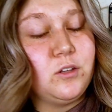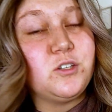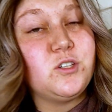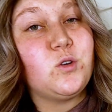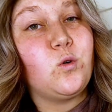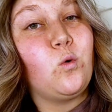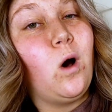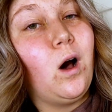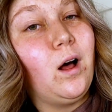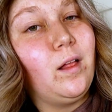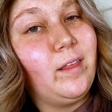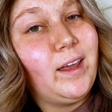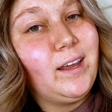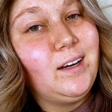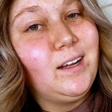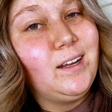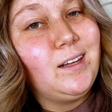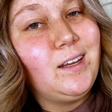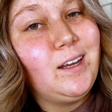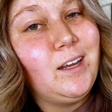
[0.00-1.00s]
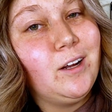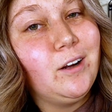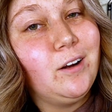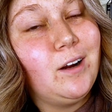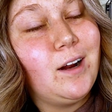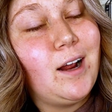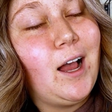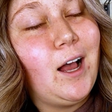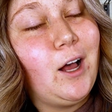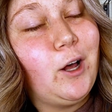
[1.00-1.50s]
The Squalane in
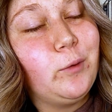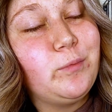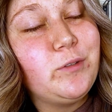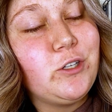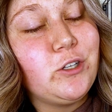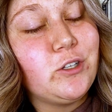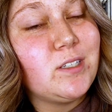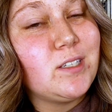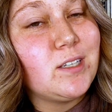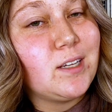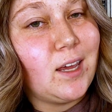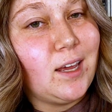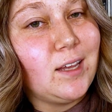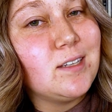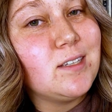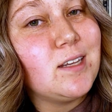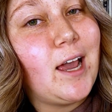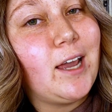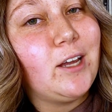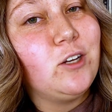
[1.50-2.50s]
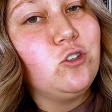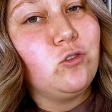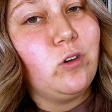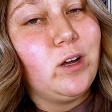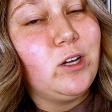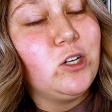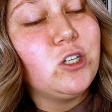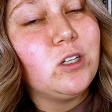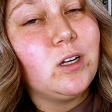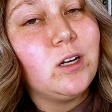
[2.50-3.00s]
here helps your skin's
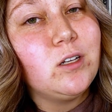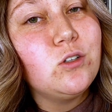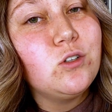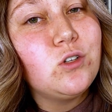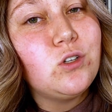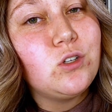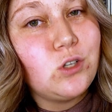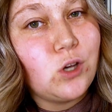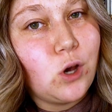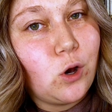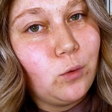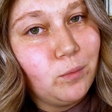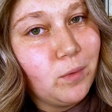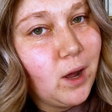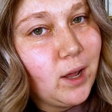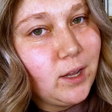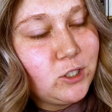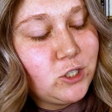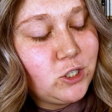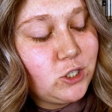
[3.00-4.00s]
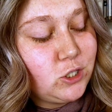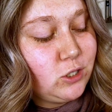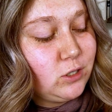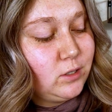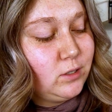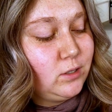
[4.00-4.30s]
hydration so much.